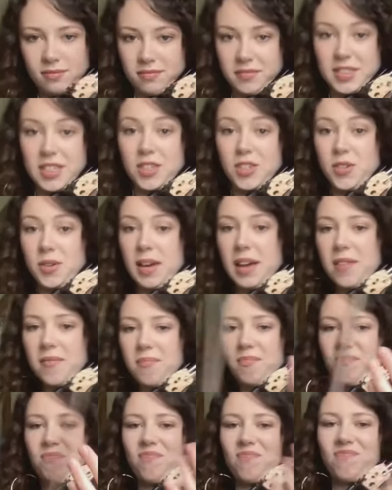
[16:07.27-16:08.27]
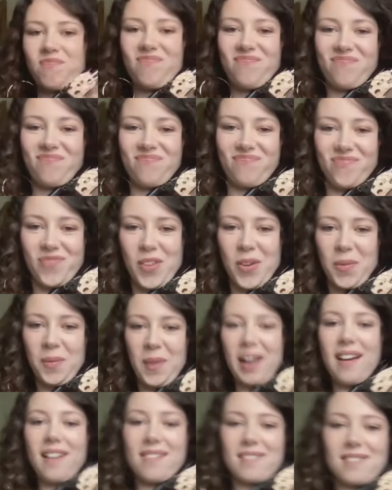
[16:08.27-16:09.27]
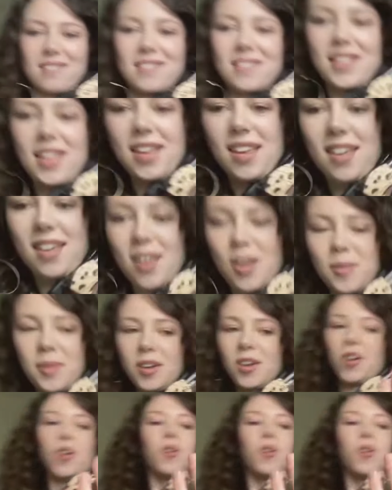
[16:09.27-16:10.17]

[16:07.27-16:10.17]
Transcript: this okay? Good. Okay, here we